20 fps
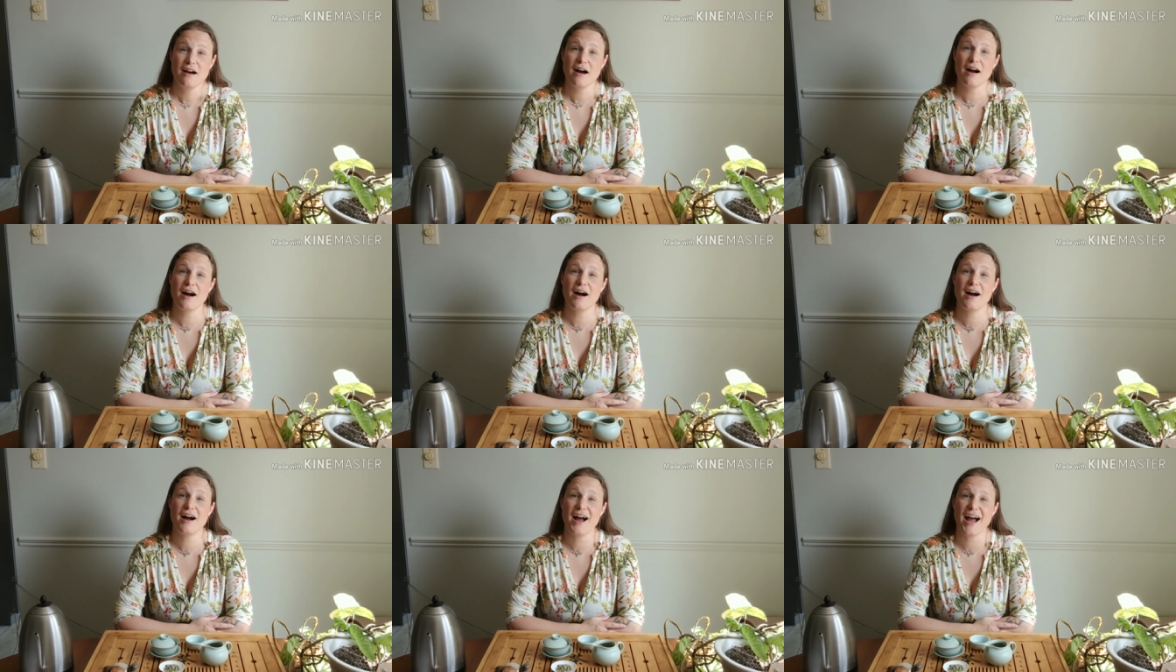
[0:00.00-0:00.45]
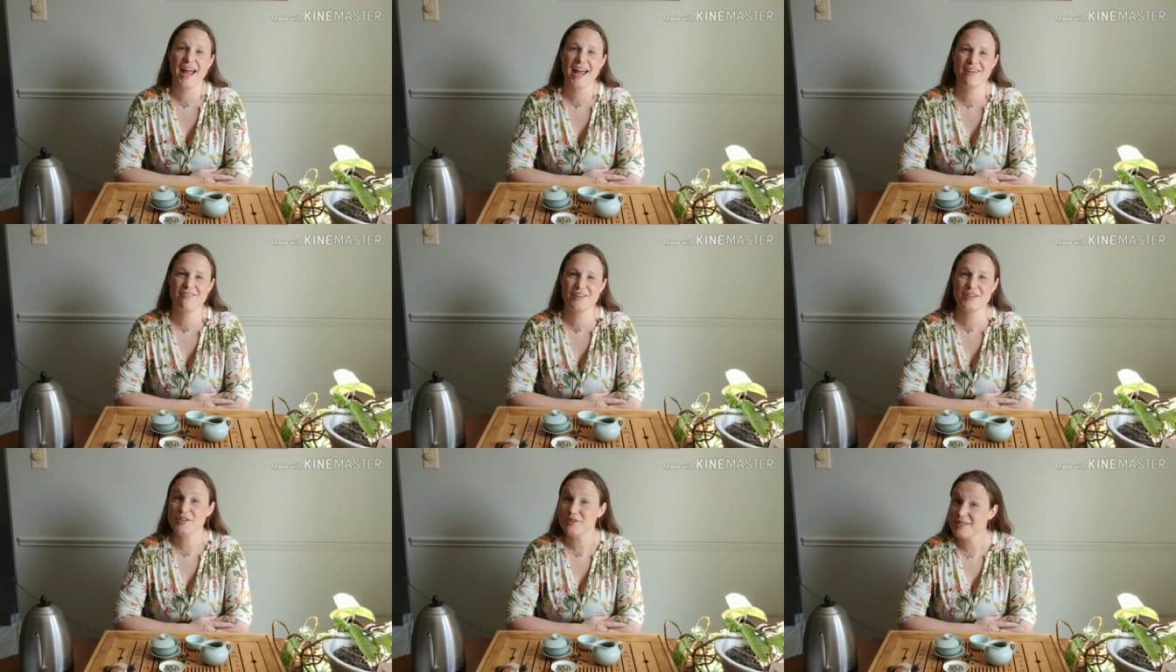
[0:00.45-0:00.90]
I
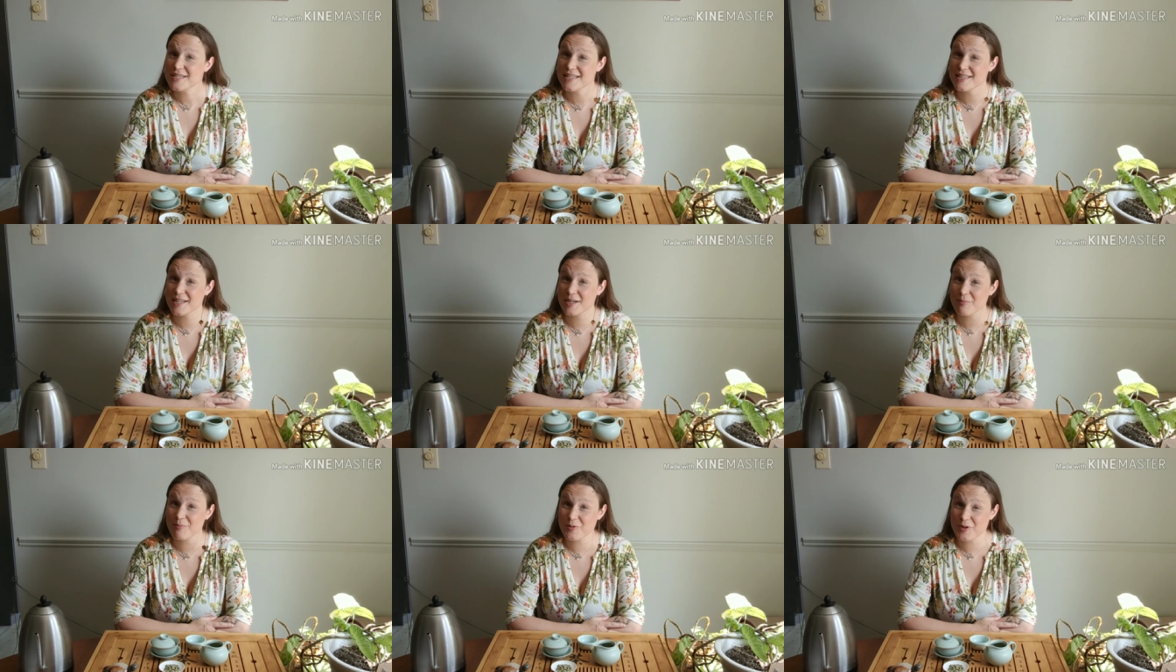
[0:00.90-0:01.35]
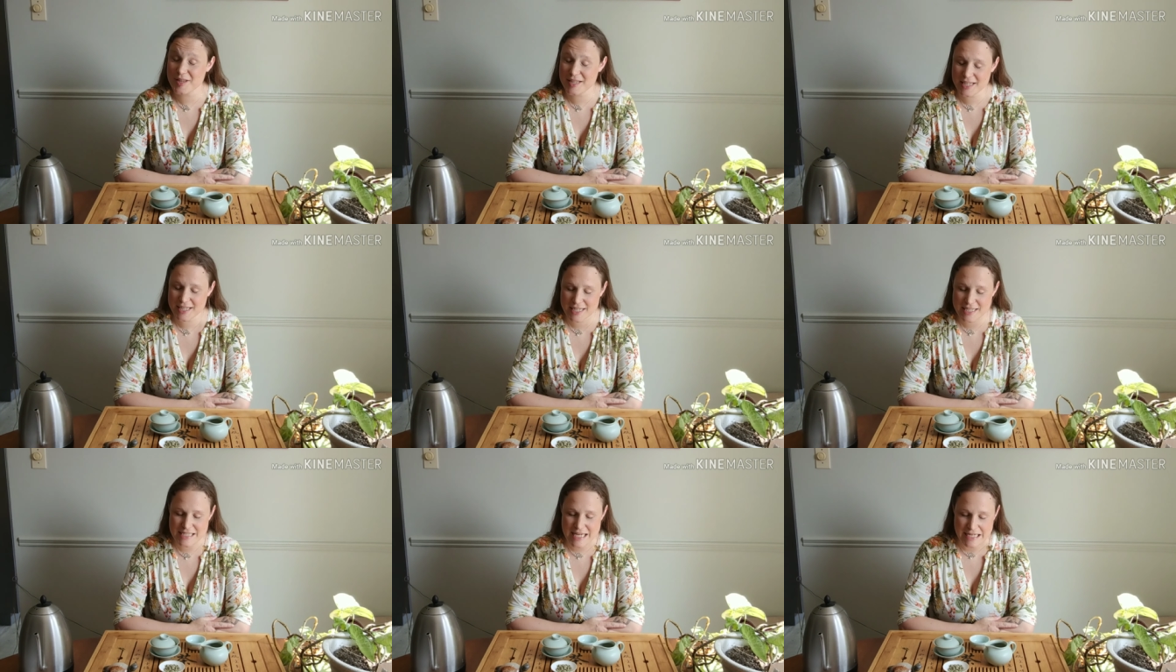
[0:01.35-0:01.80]
have a new tea that I'm
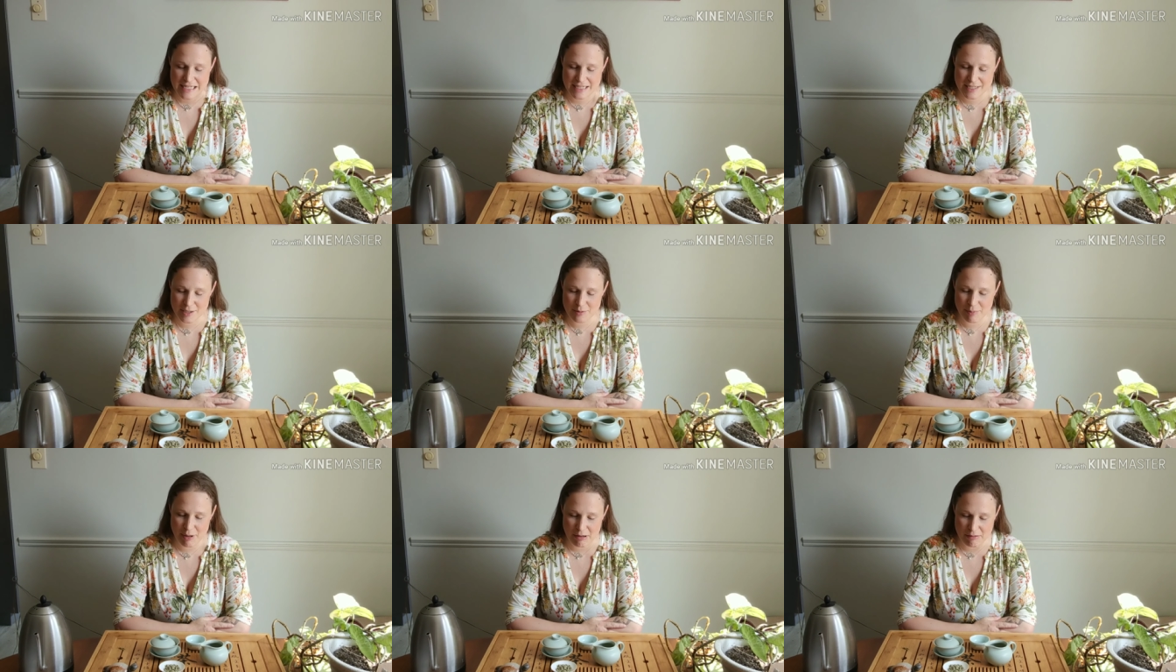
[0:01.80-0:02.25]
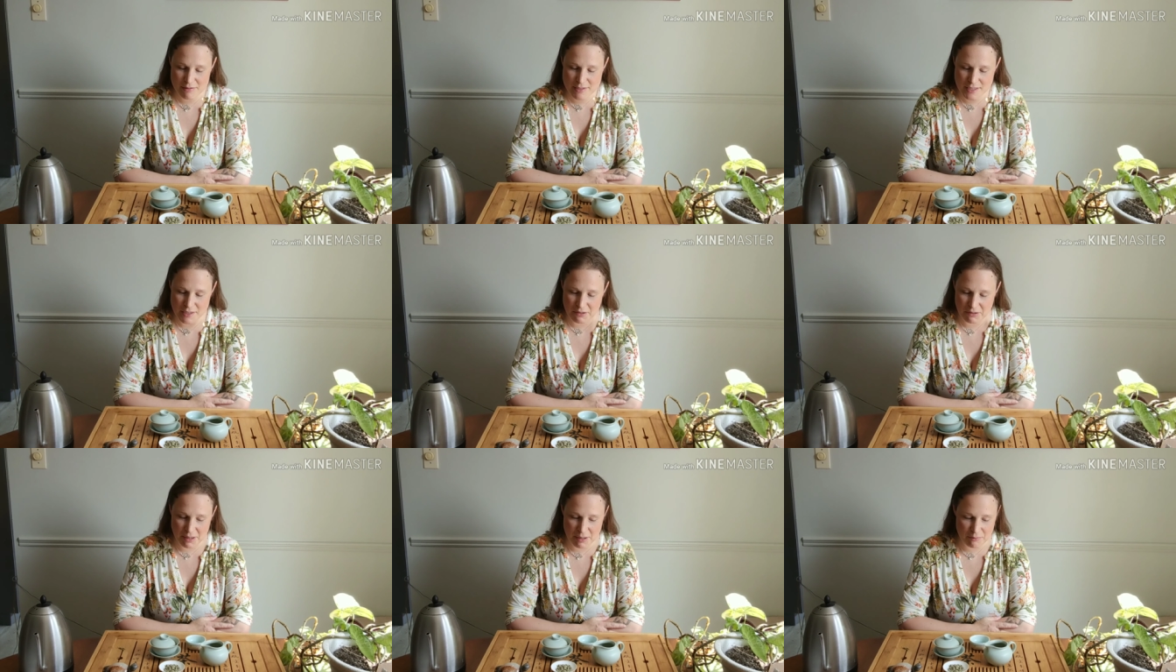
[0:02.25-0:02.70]
really excited about,
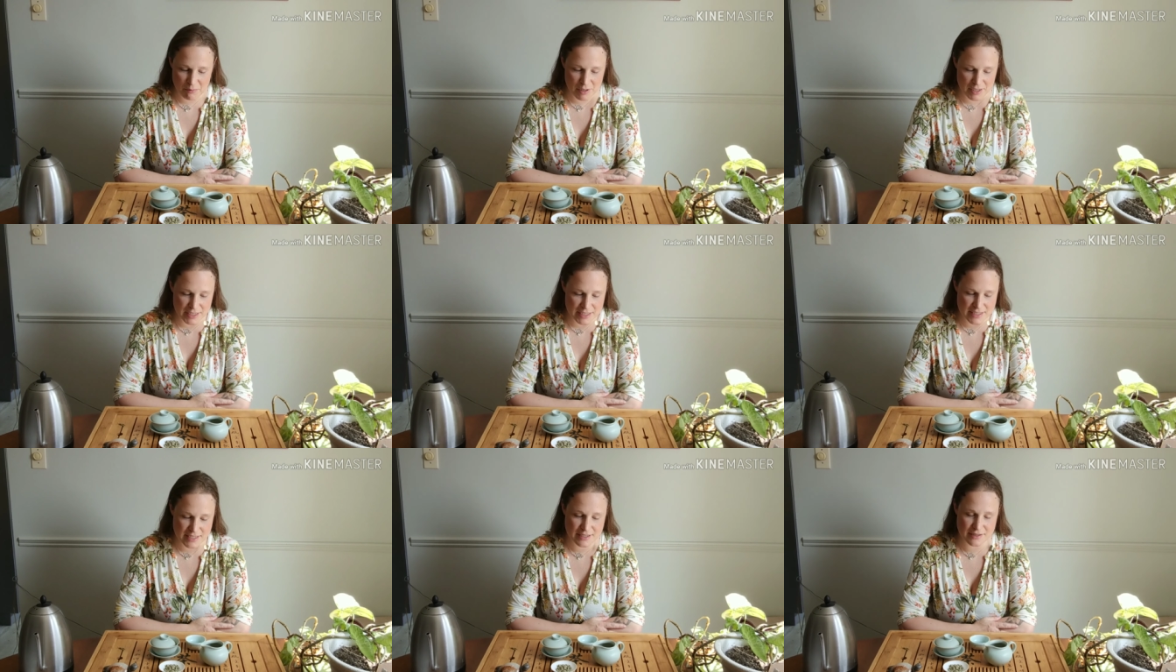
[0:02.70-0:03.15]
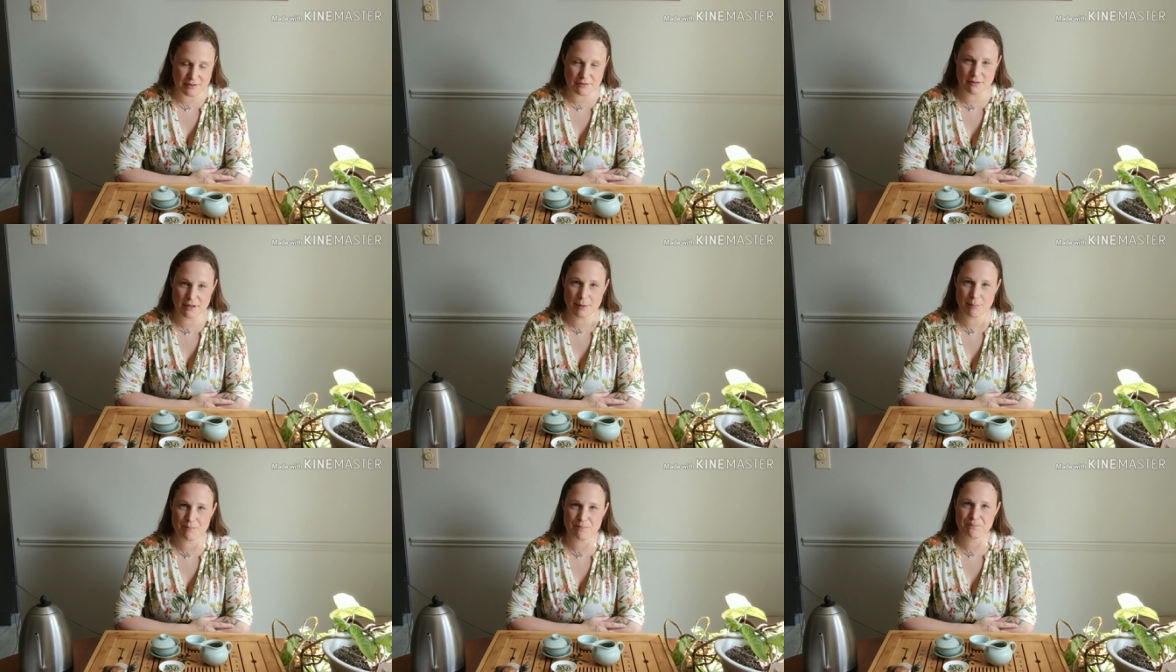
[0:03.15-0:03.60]
so I wanted
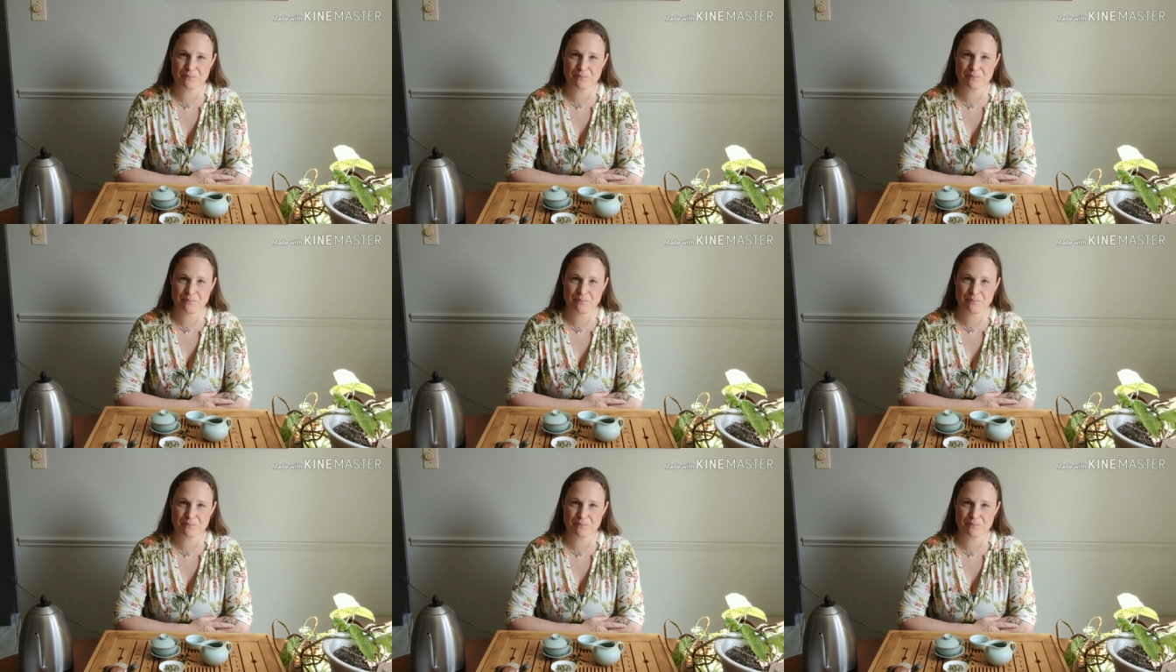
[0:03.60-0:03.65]
to